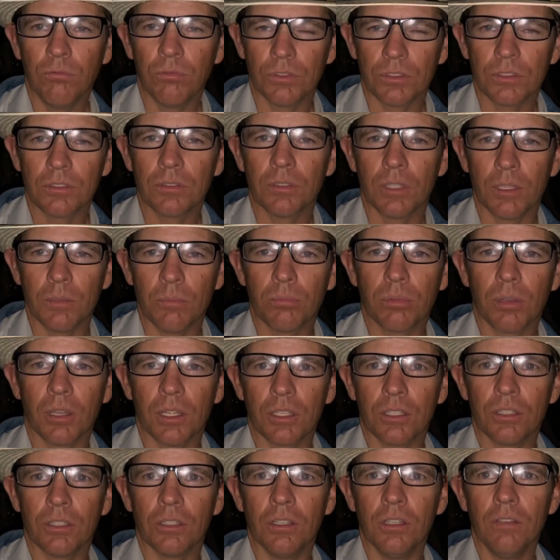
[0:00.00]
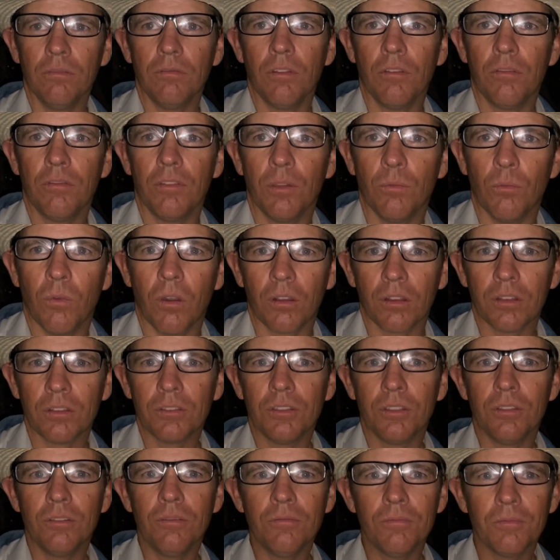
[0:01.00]
which they probably could have if they wanted
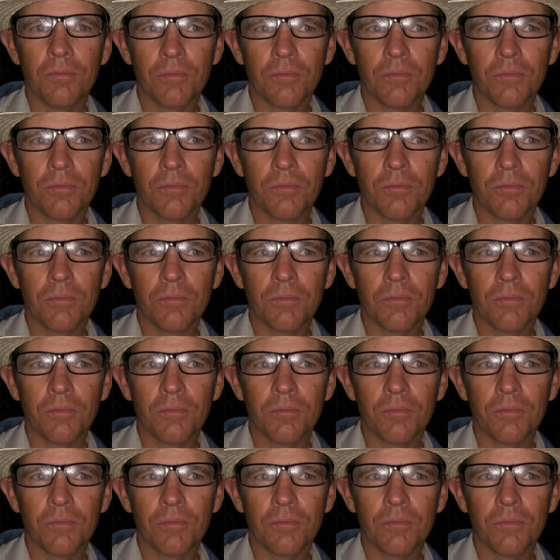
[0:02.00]
to.